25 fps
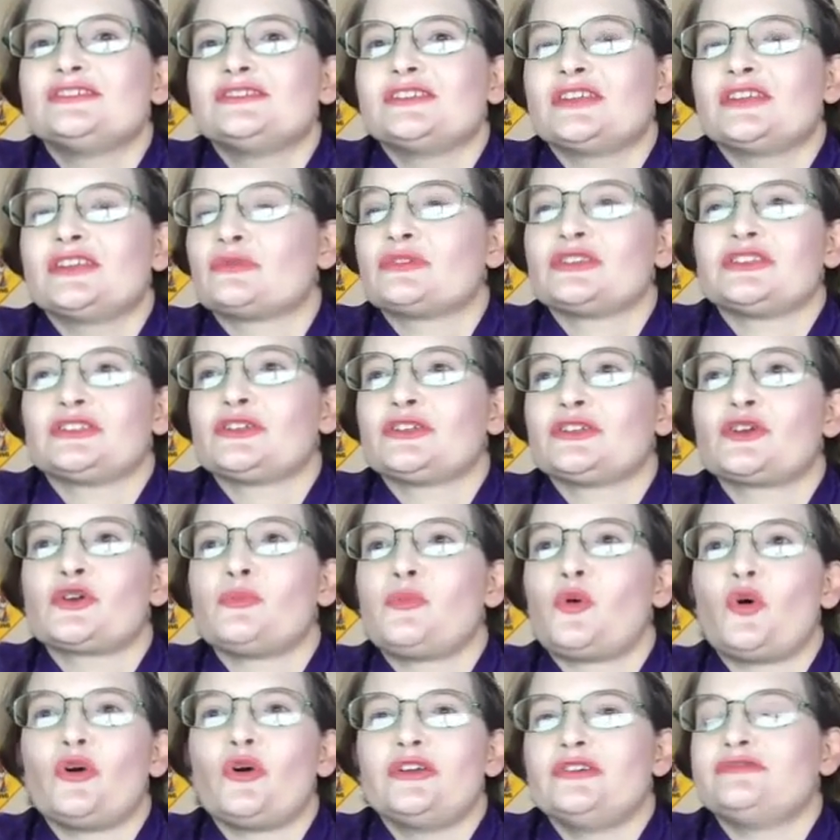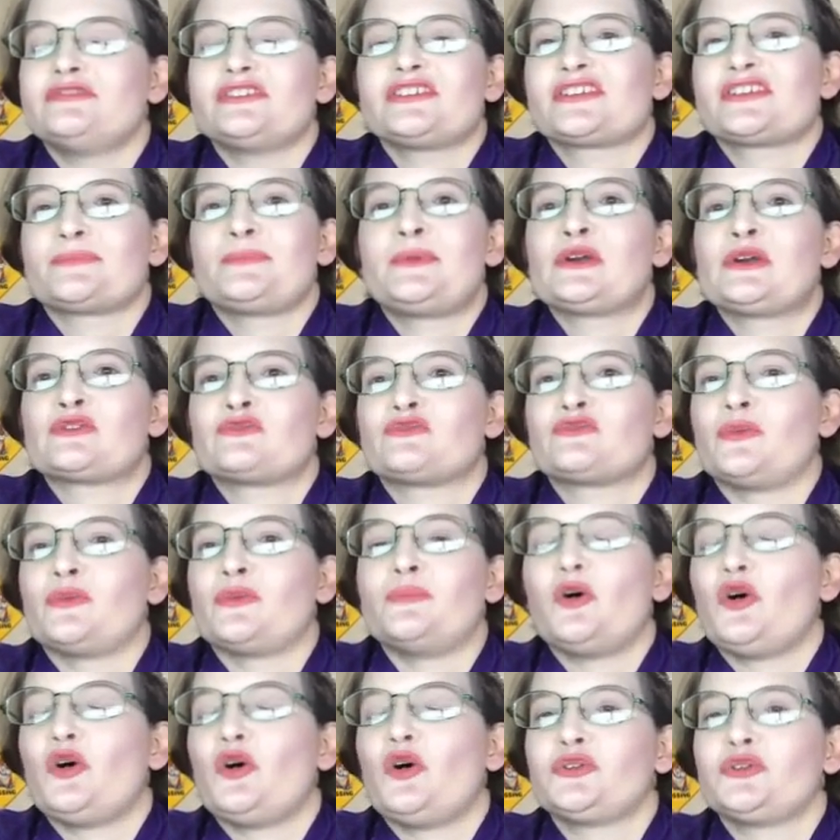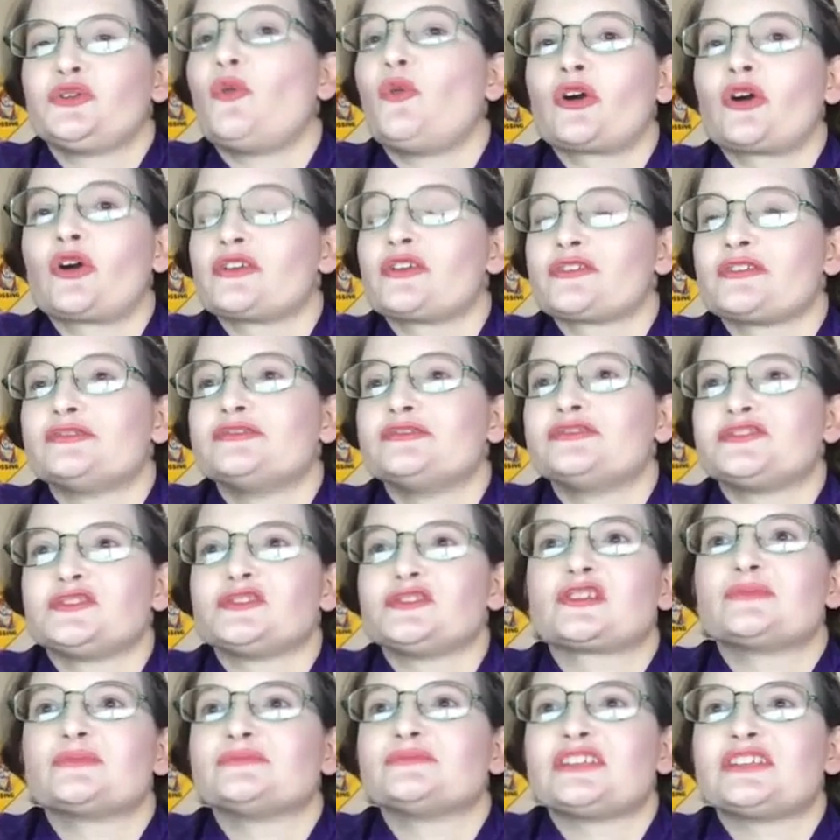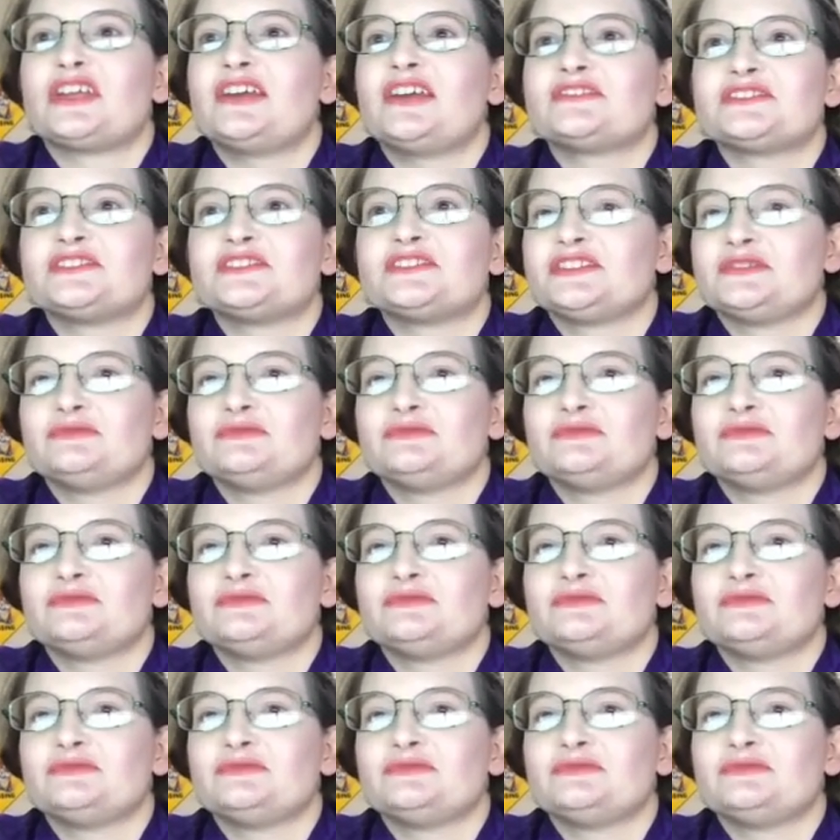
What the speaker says: There was a little boy who disappeared from Baltimore under those circumstances.